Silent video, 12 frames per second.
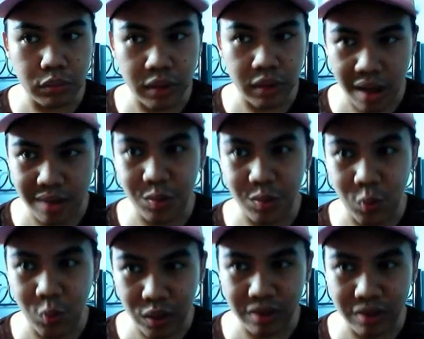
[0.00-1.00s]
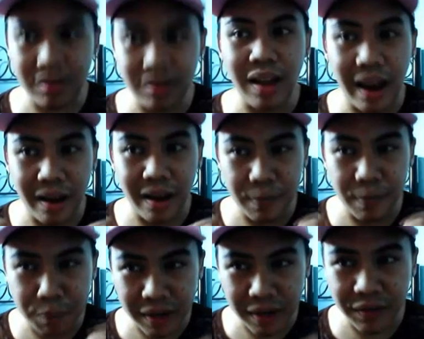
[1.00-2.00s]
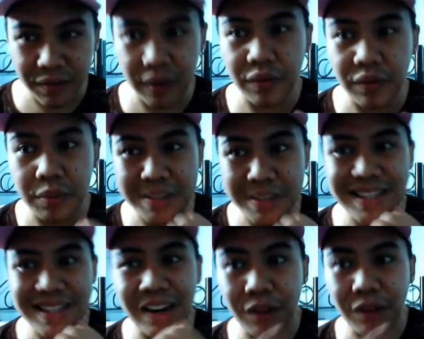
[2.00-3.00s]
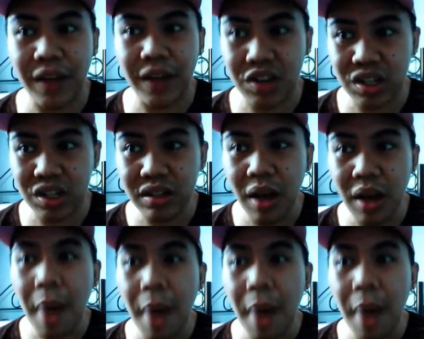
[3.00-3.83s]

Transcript: that will benefit from this kind of action,